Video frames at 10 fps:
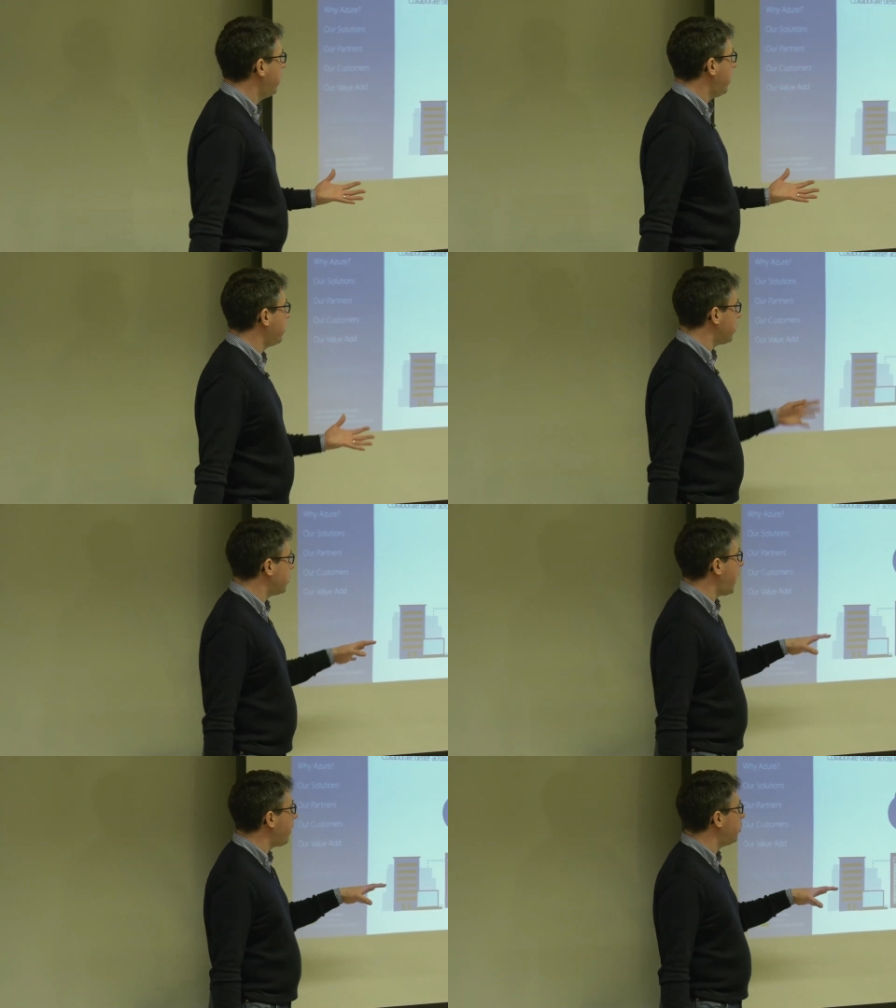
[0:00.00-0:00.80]
it
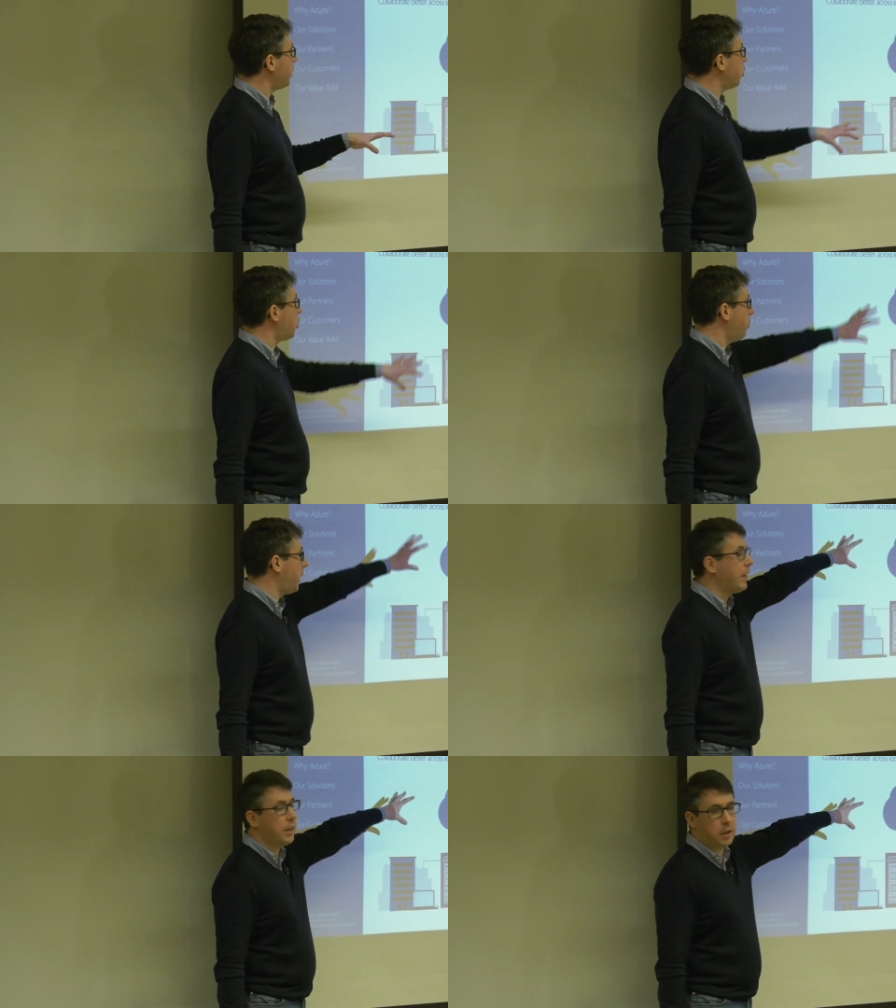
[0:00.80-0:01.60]
doesn't have to be done
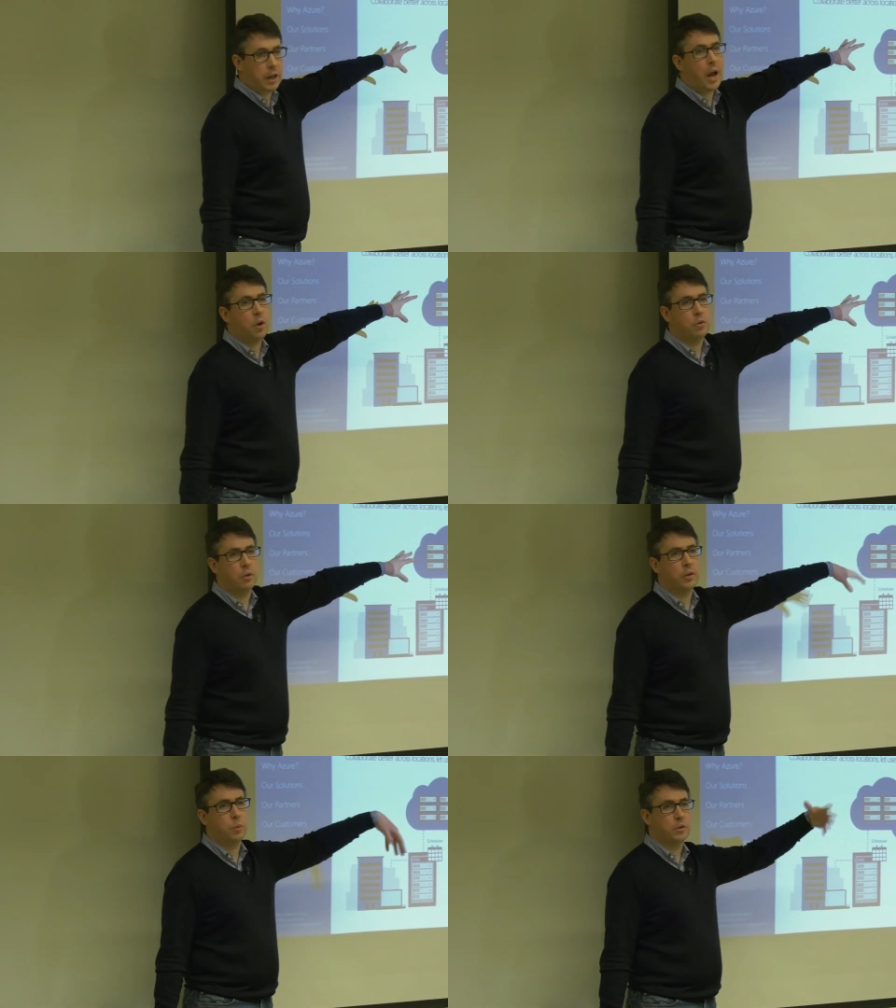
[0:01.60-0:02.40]
completely in the cloud,
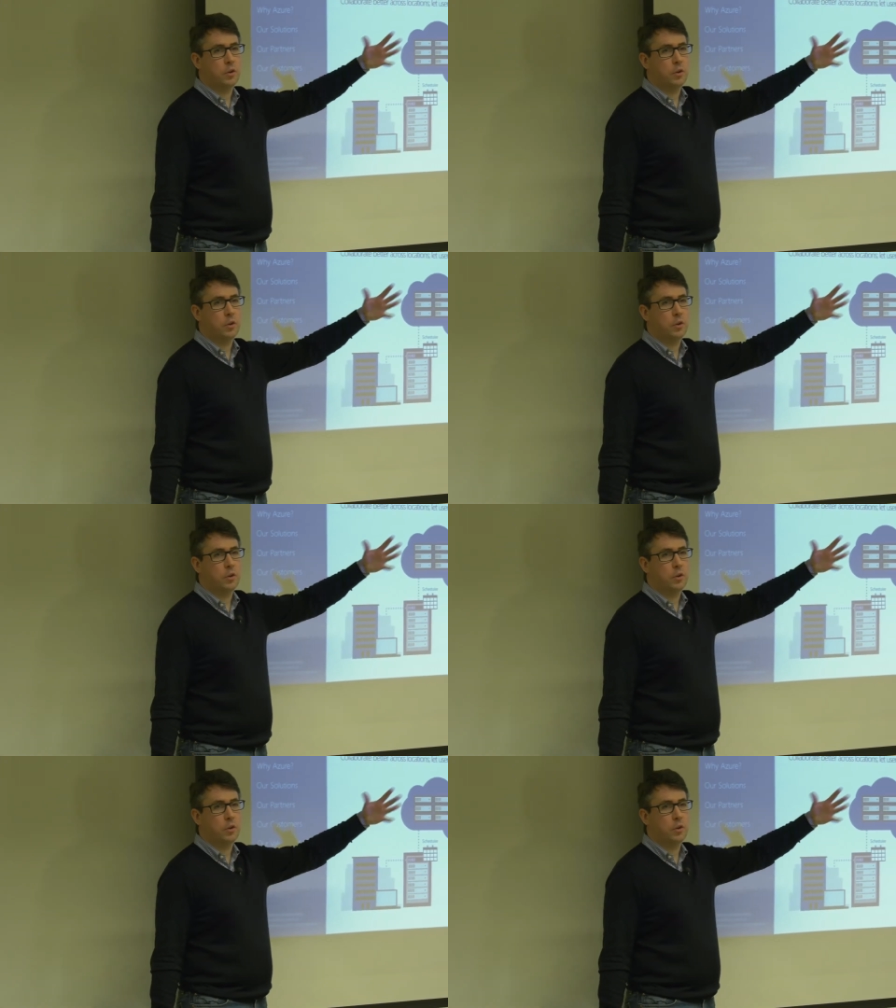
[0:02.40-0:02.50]
right? We'll